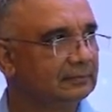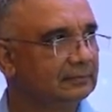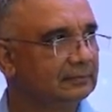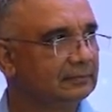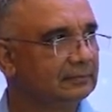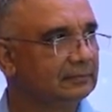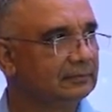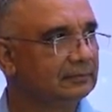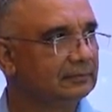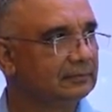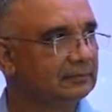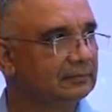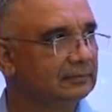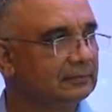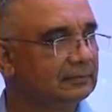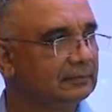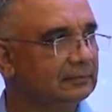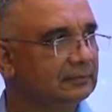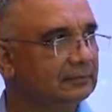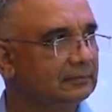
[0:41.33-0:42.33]

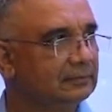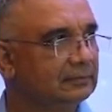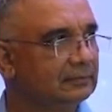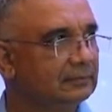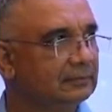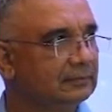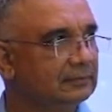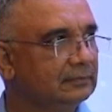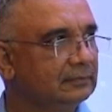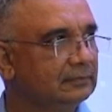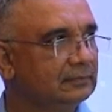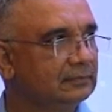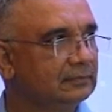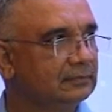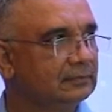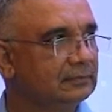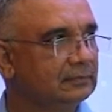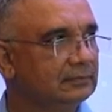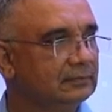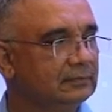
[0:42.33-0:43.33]

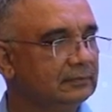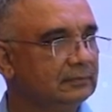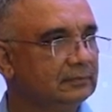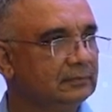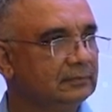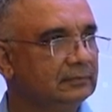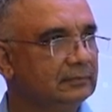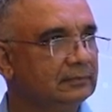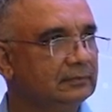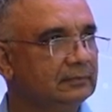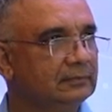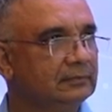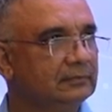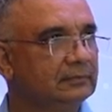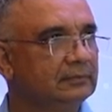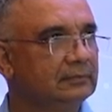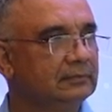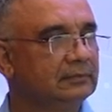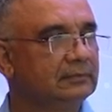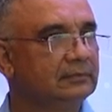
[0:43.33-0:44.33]

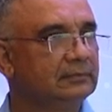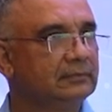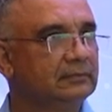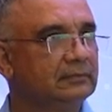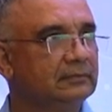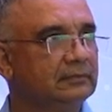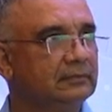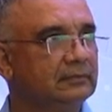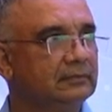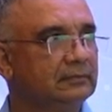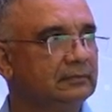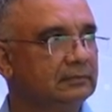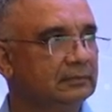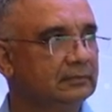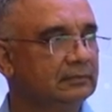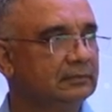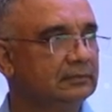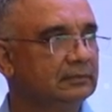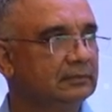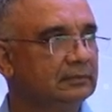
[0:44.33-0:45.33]

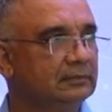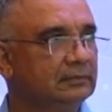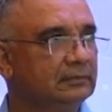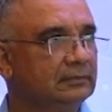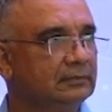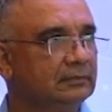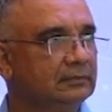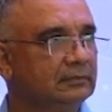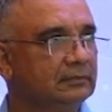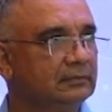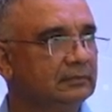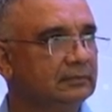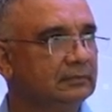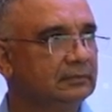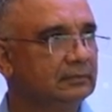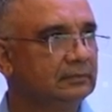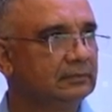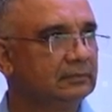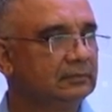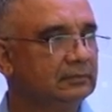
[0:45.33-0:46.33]

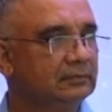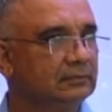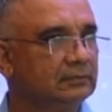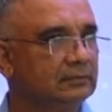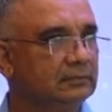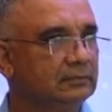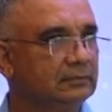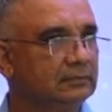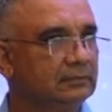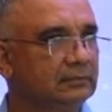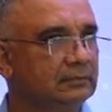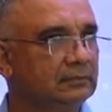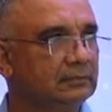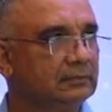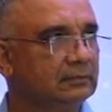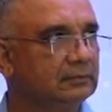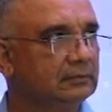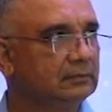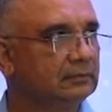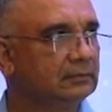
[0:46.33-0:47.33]

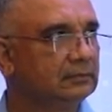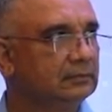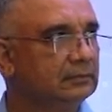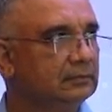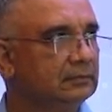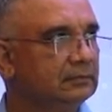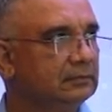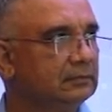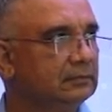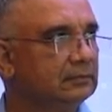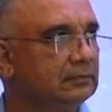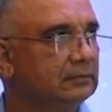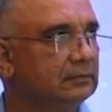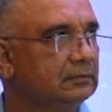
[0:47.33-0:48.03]
This person isn't speaking.